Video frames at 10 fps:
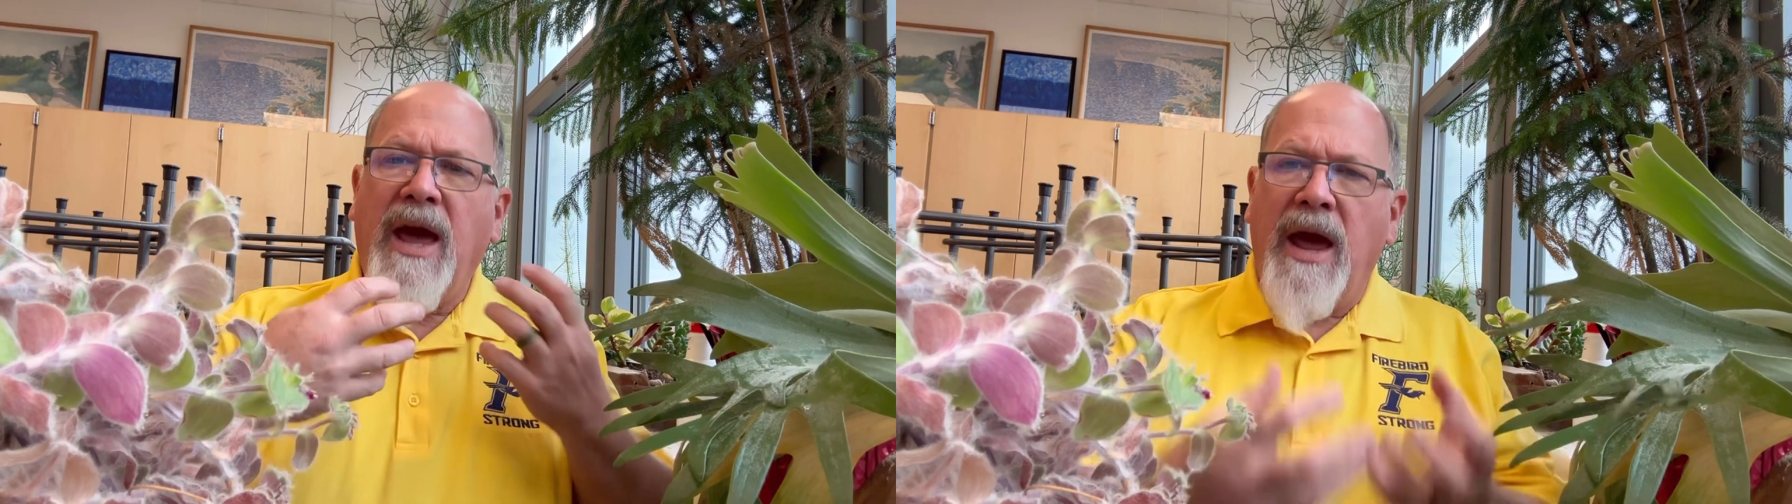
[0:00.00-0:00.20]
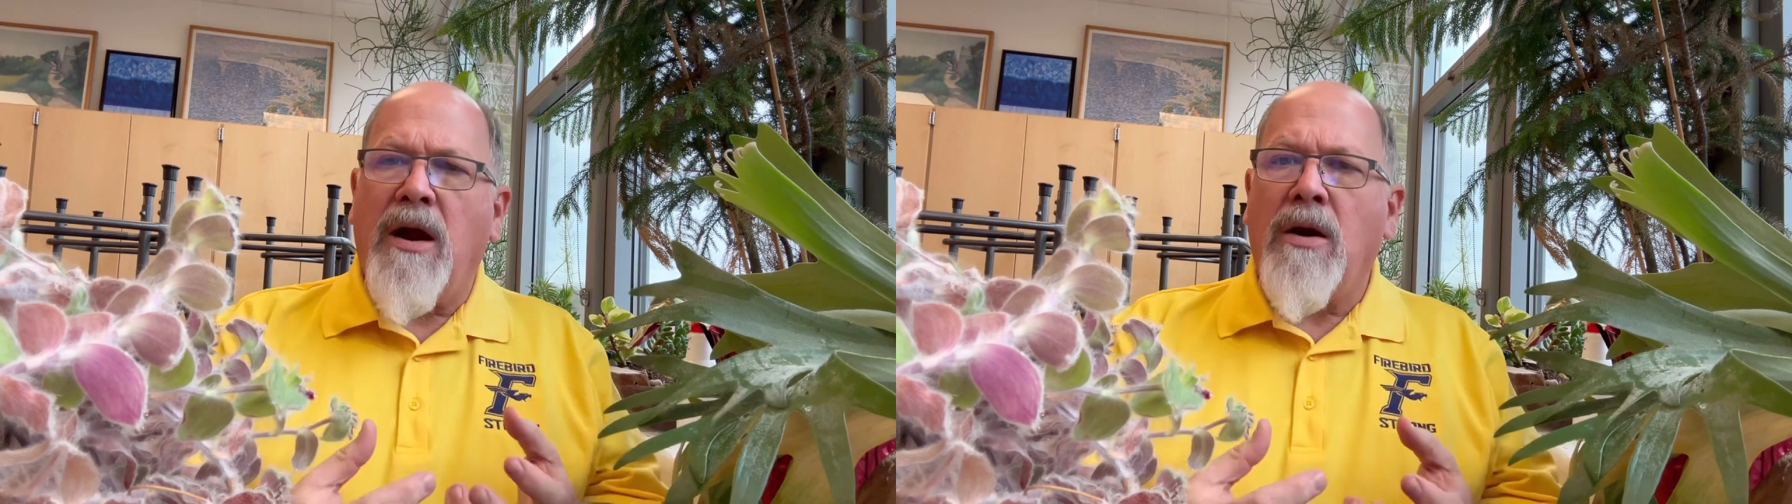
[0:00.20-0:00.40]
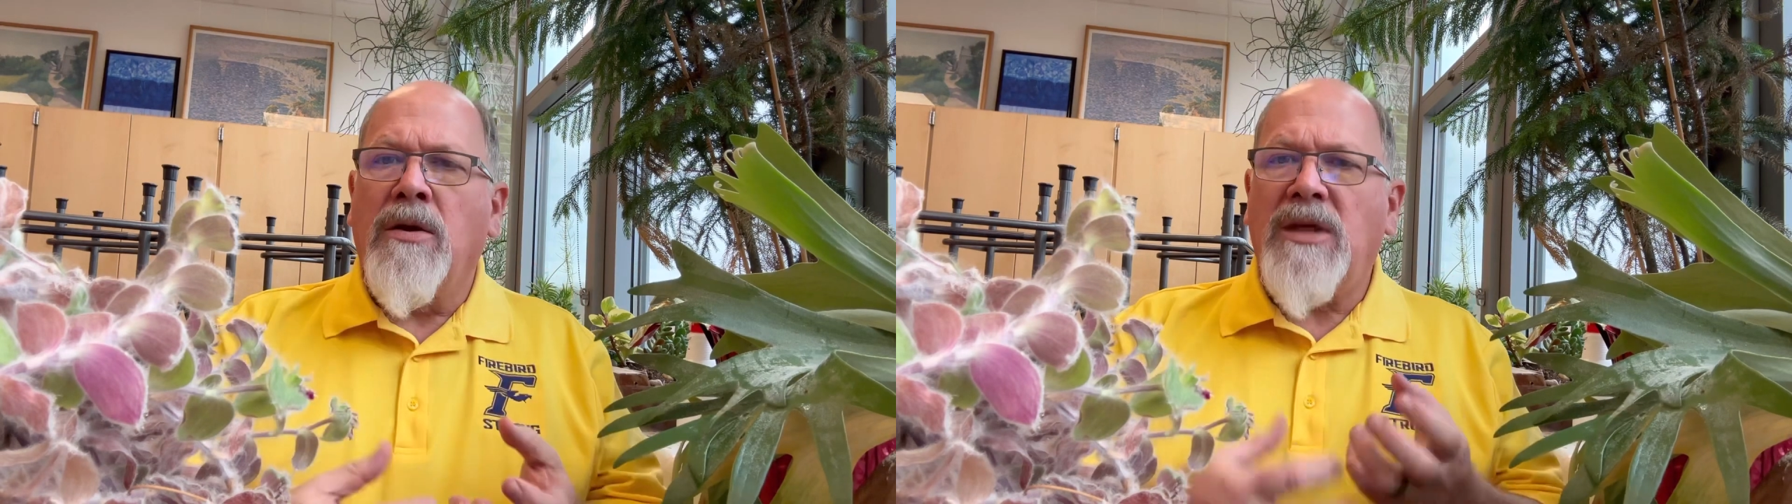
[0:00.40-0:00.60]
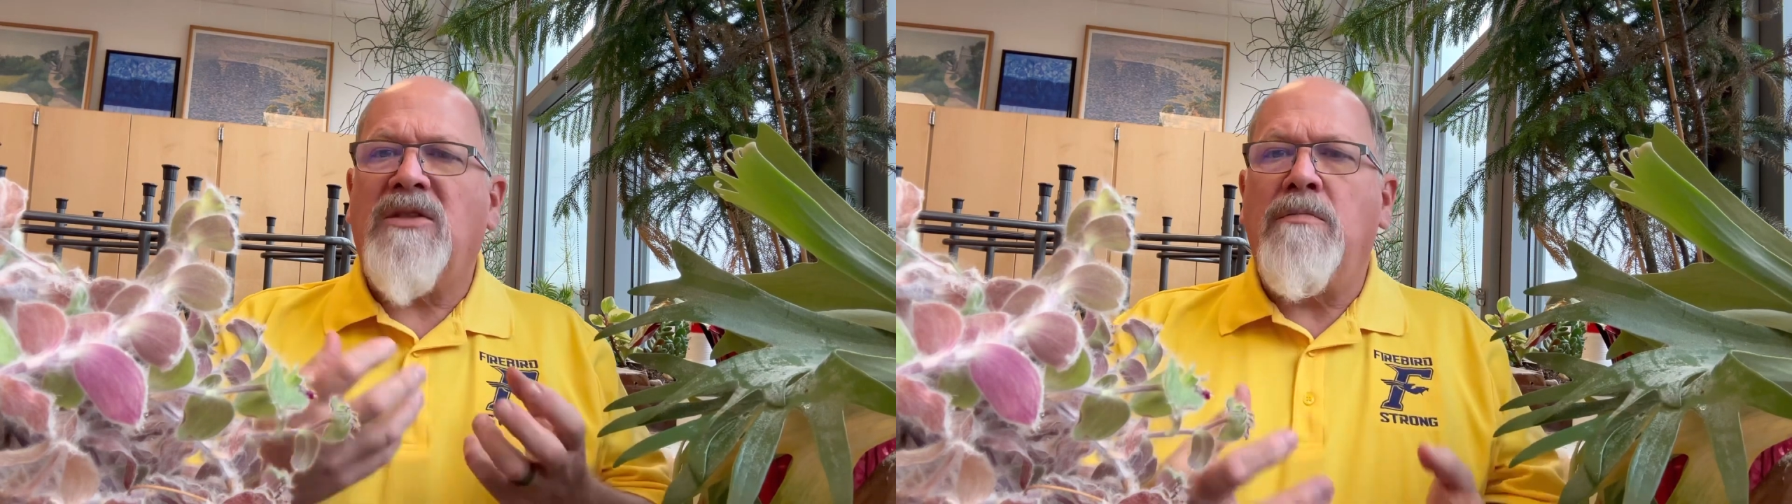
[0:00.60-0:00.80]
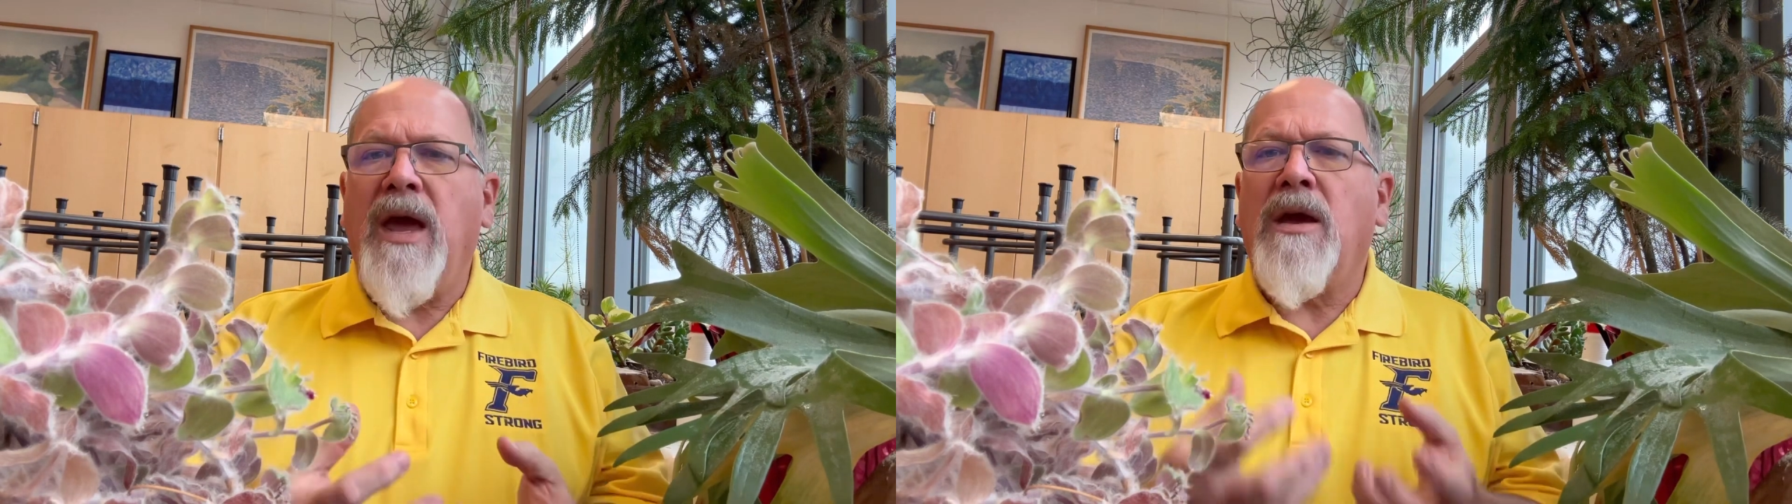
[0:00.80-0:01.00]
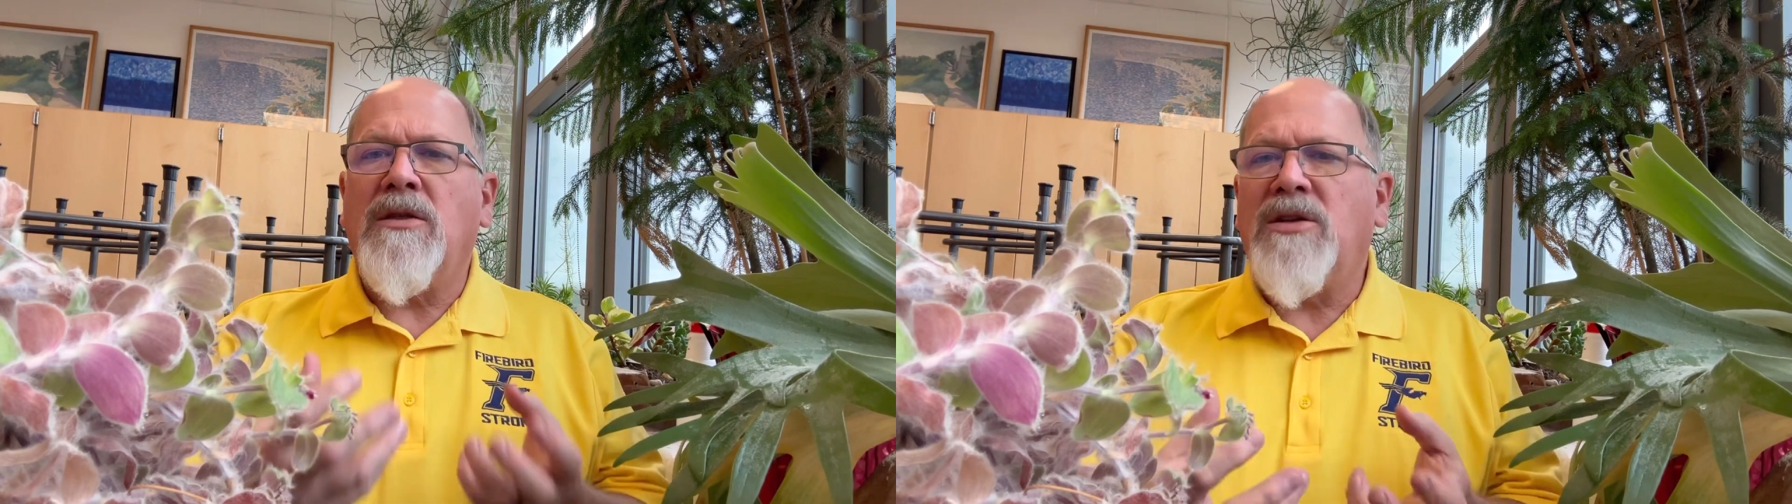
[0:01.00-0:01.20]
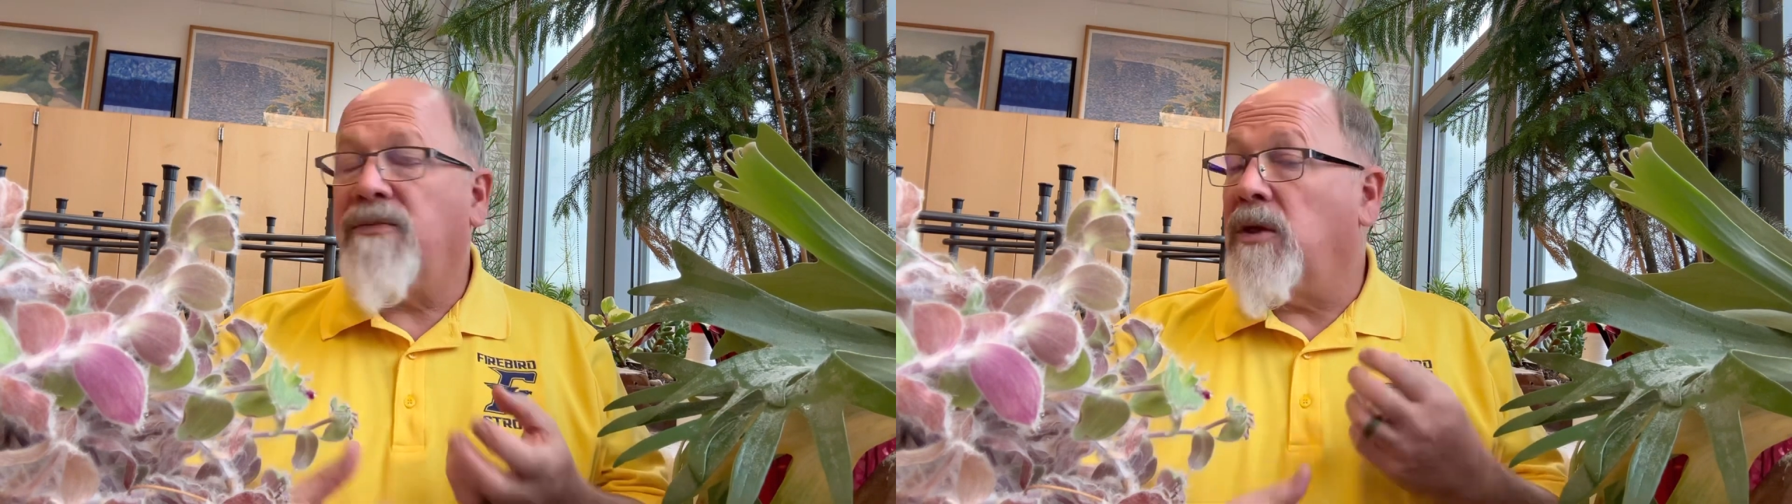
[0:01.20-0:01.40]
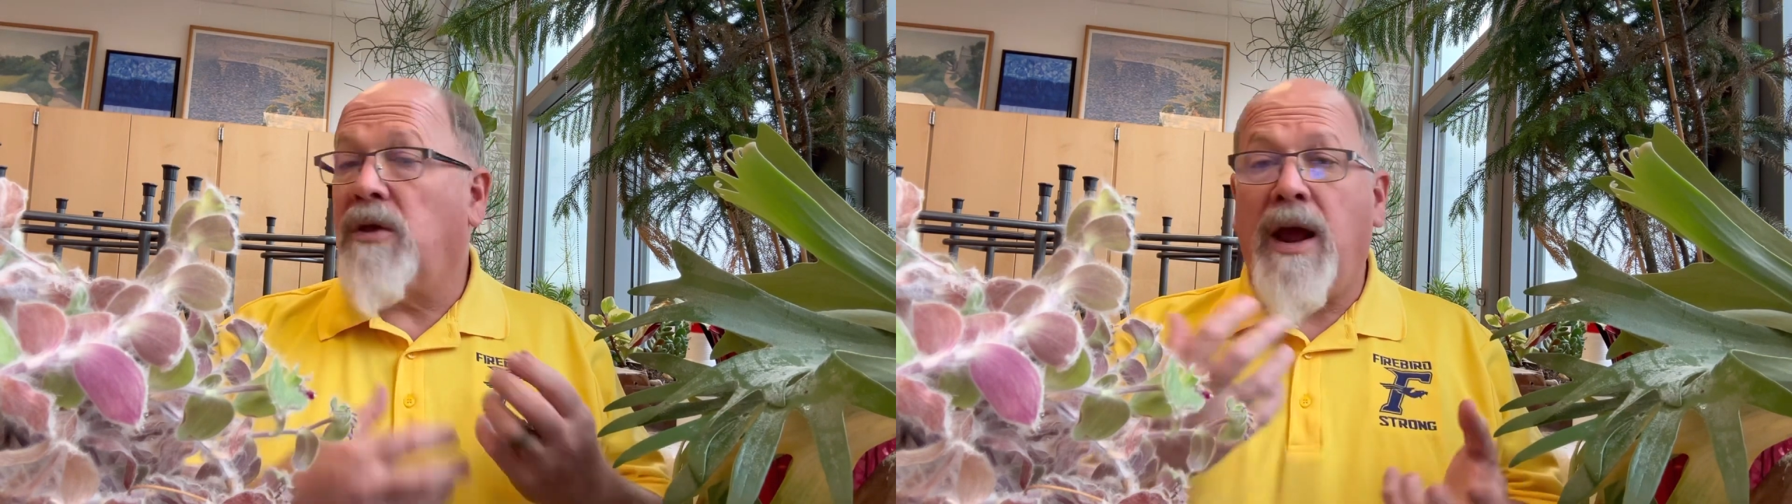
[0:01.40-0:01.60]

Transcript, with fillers: air that's making the difference.